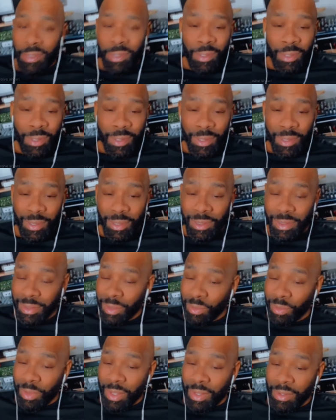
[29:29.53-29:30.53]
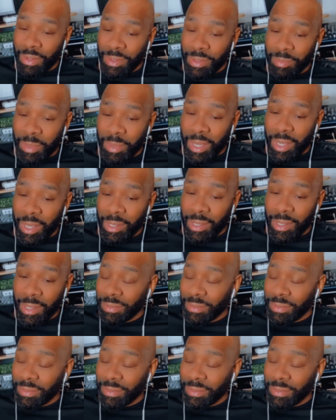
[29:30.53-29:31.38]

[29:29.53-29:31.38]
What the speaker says: just the weather's bad.